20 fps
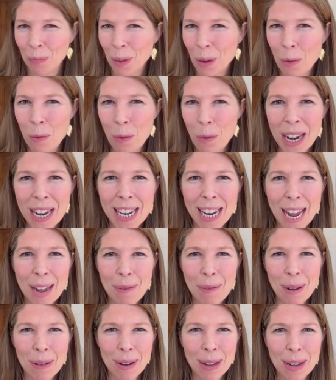one day
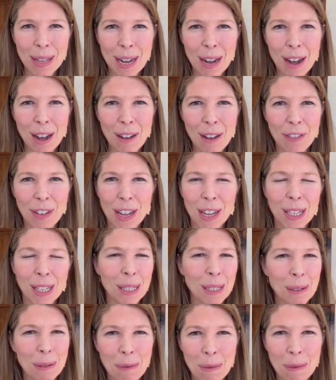we were in the
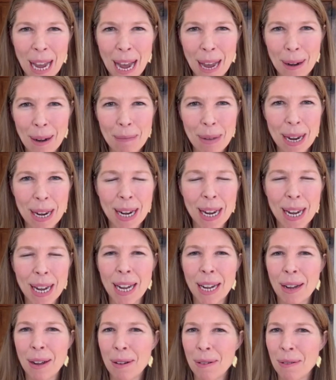office, we had a
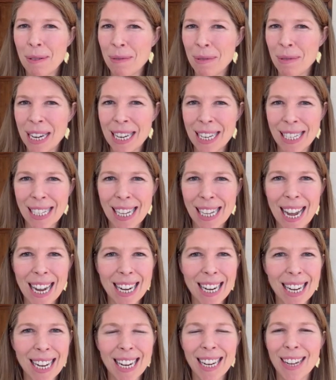meeting, we
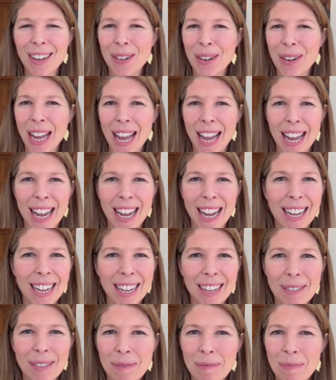decided,
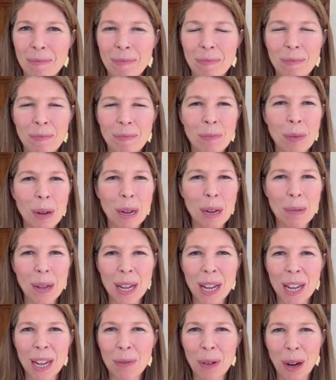okay, we'd
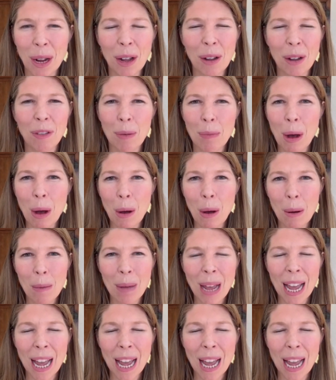be working from home.